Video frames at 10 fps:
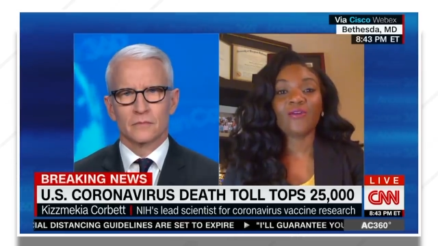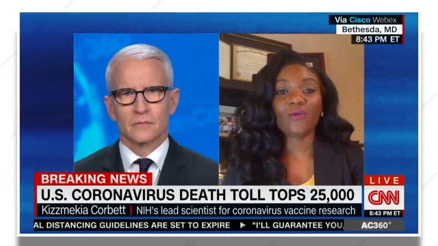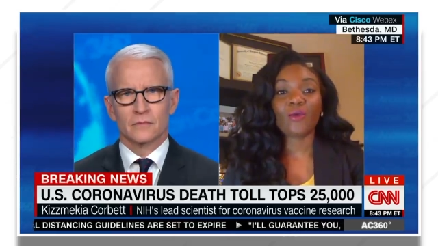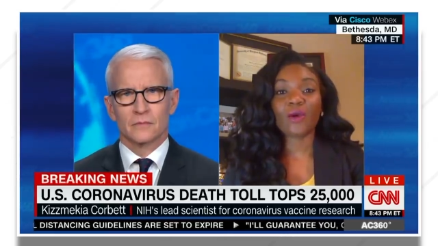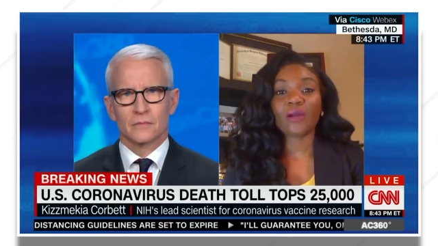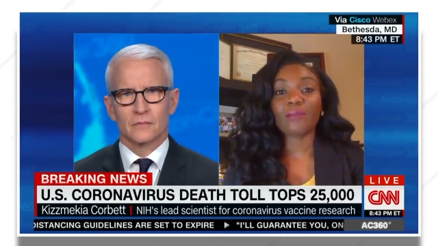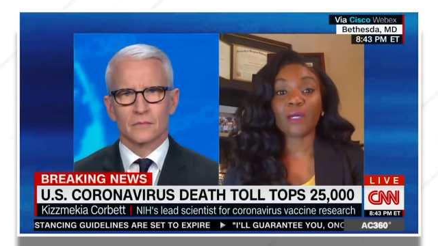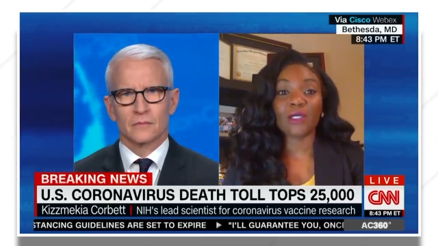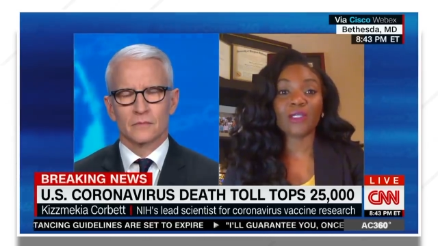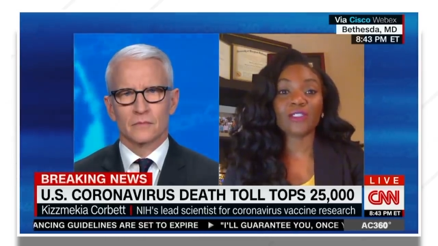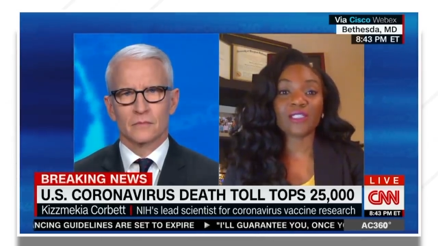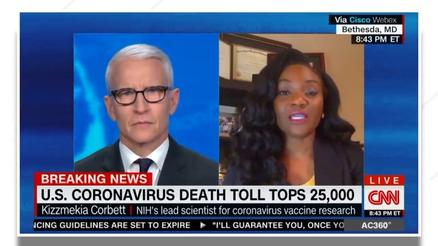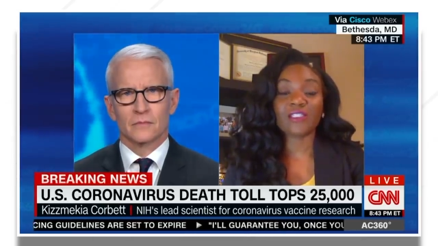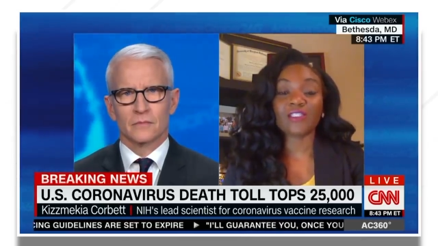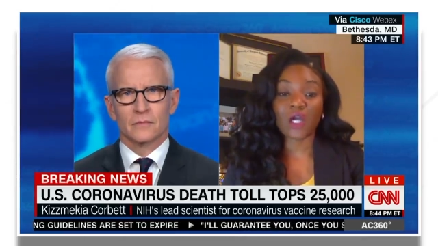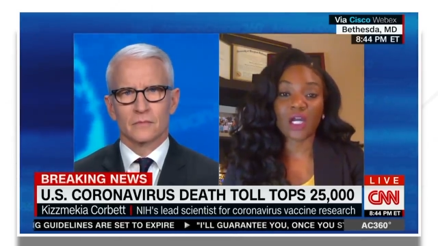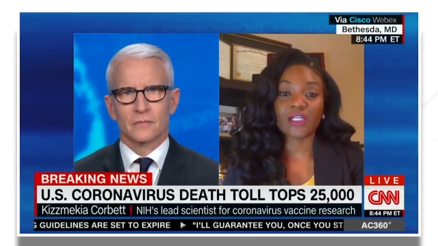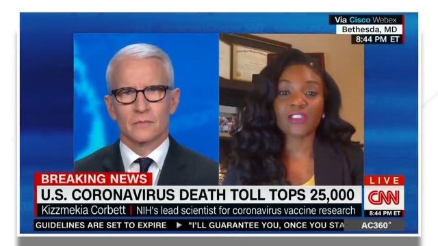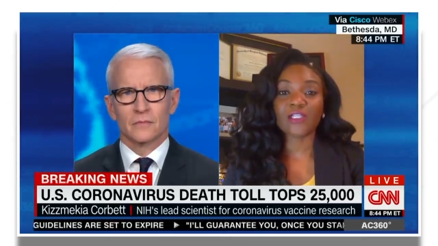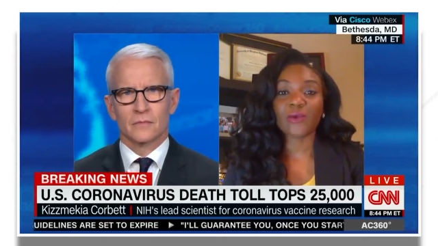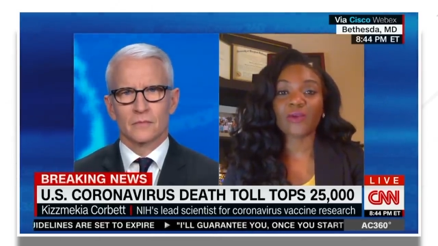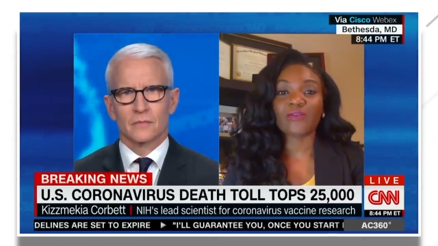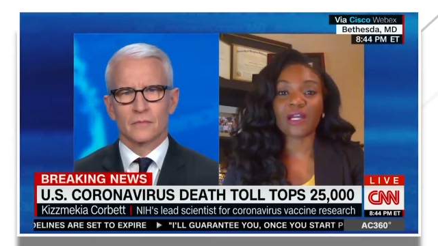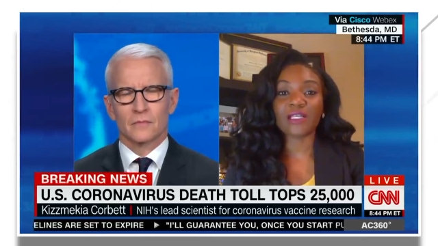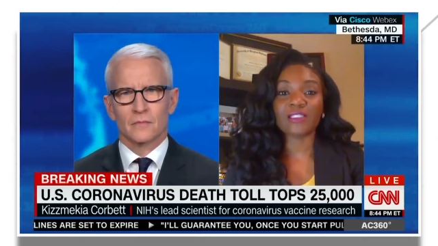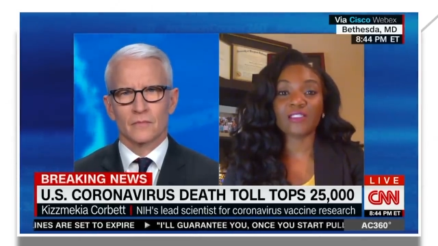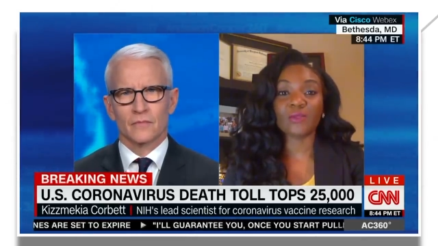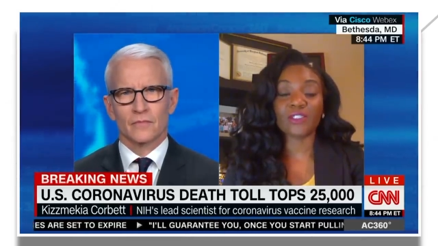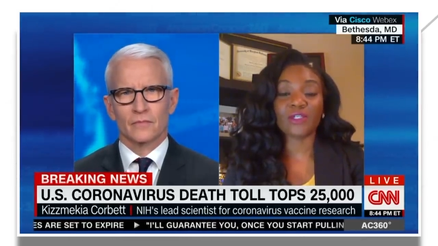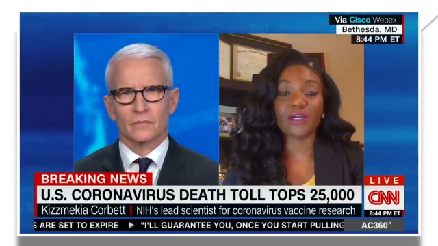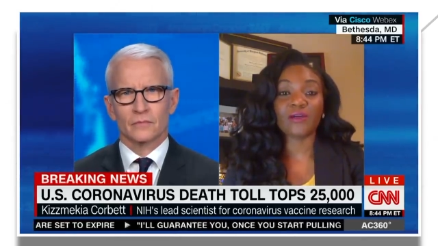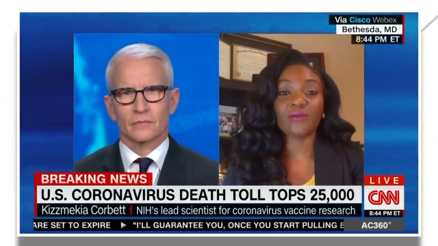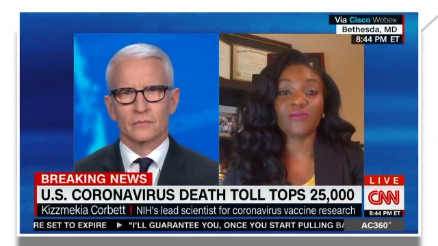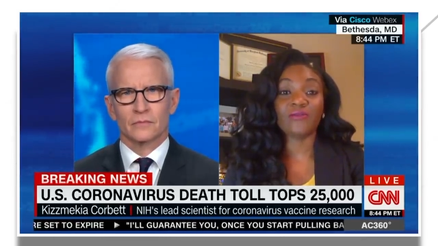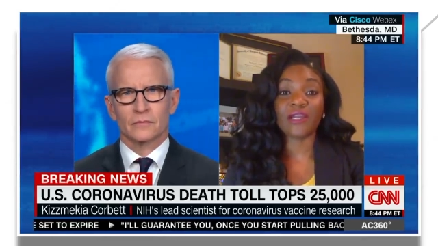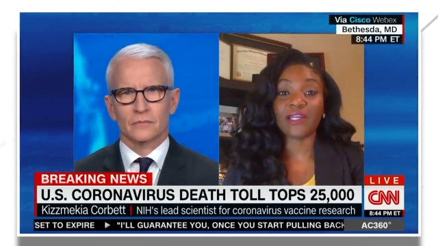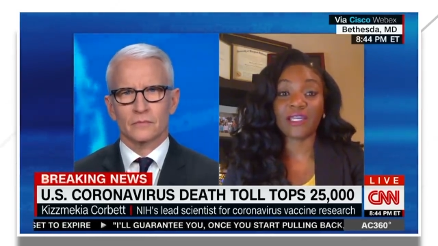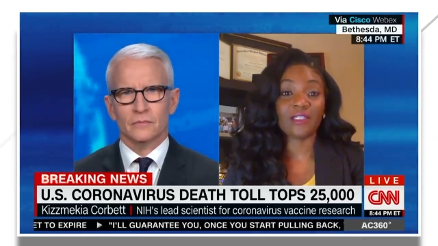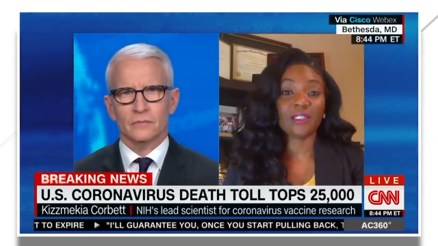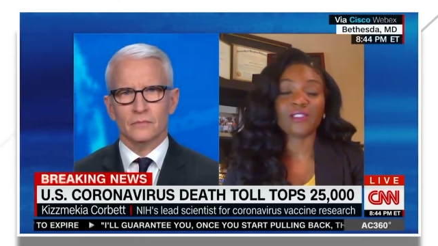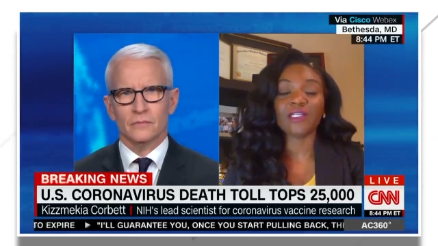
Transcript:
Speaker 1: for MERS and SARS coronaviruses, which are very closely